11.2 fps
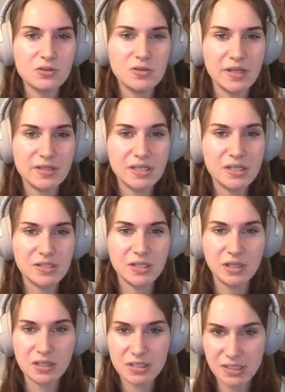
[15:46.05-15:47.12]
that data set
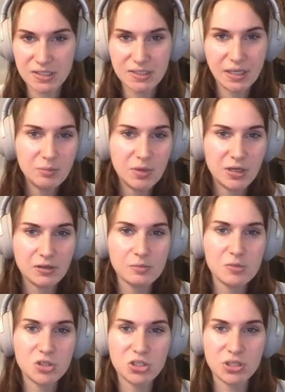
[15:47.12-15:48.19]
contains 10 medical
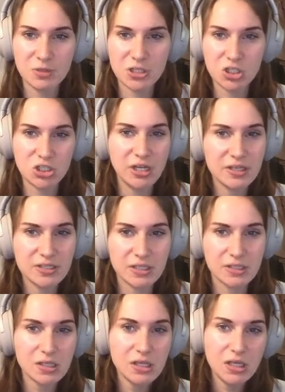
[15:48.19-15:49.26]
image segmentation data sets,